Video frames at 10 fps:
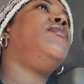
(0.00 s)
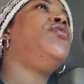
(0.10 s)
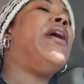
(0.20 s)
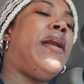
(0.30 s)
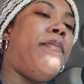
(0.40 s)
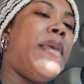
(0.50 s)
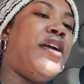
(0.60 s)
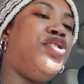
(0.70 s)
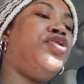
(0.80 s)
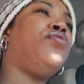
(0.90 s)
you gotta
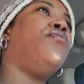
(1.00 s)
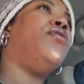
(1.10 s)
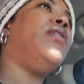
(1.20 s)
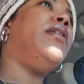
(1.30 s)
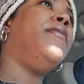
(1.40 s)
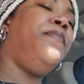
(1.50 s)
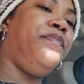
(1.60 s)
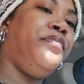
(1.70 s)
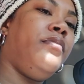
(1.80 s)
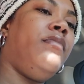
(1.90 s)
make sure
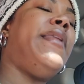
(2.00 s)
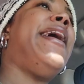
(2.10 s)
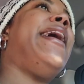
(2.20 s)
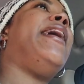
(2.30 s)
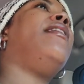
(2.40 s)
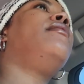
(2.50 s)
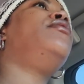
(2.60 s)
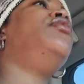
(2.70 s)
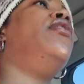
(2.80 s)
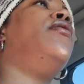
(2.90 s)
that,
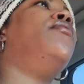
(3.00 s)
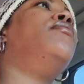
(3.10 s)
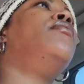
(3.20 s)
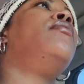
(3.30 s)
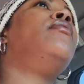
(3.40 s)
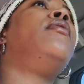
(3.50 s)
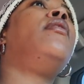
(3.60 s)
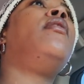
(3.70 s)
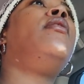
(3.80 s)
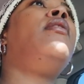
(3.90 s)
you know,
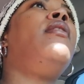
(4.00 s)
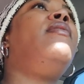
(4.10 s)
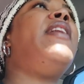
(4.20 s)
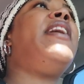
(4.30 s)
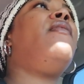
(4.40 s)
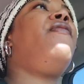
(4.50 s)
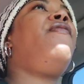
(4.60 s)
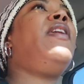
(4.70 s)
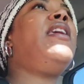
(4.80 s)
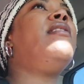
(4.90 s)
they
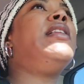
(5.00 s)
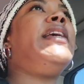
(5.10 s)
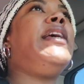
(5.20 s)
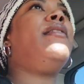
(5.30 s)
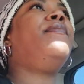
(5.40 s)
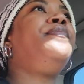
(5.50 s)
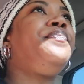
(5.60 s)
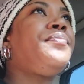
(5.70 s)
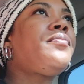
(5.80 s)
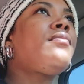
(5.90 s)
feel it
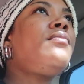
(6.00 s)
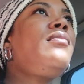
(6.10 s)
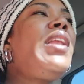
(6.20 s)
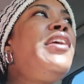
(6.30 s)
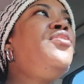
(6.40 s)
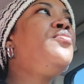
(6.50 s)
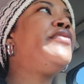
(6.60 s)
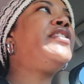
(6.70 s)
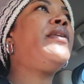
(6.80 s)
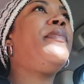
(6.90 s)
and you
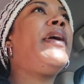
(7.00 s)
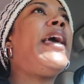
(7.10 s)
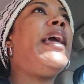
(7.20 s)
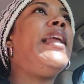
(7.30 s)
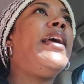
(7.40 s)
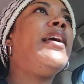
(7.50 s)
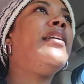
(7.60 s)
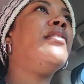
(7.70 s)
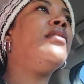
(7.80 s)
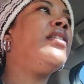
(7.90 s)
reciprocate it,
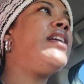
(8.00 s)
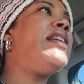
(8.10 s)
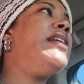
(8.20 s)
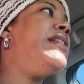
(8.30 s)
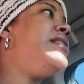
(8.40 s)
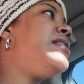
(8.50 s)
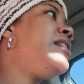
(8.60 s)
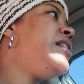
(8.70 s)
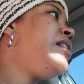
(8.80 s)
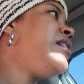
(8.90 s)
because
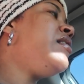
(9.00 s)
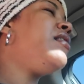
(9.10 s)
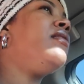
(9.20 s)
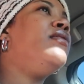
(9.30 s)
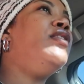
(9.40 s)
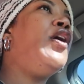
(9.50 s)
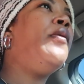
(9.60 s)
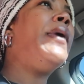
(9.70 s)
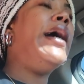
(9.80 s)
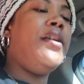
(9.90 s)

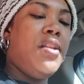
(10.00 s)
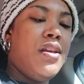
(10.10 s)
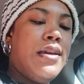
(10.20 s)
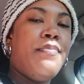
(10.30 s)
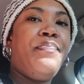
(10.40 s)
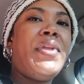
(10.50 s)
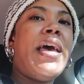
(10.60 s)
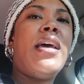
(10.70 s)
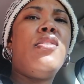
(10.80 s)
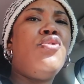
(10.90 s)
nobody
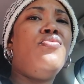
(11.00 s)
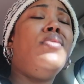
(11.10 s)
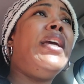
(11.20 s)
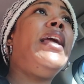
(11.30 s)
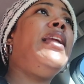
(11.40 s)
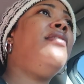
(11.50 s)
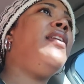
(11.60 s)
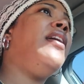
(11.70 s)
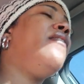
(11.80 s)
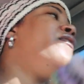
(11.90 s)
had to do anything